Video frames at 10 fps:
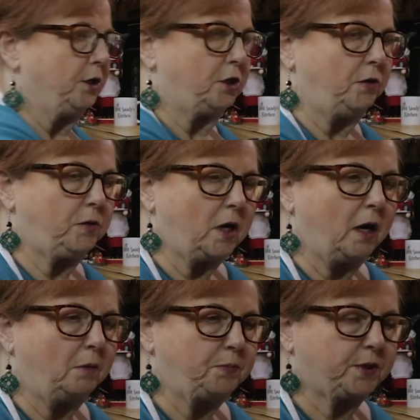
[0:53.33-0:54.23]
2
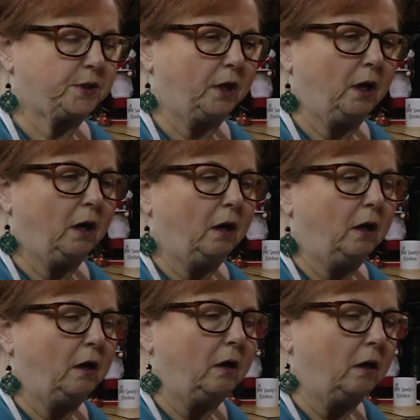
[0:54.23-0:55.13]
cups
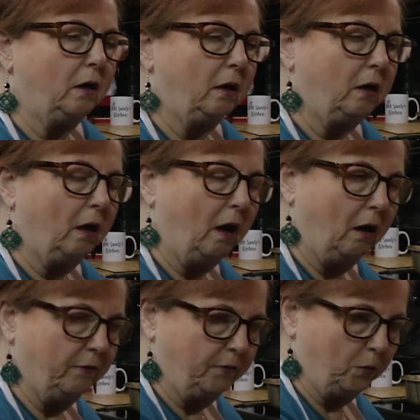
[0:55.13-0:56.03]
of,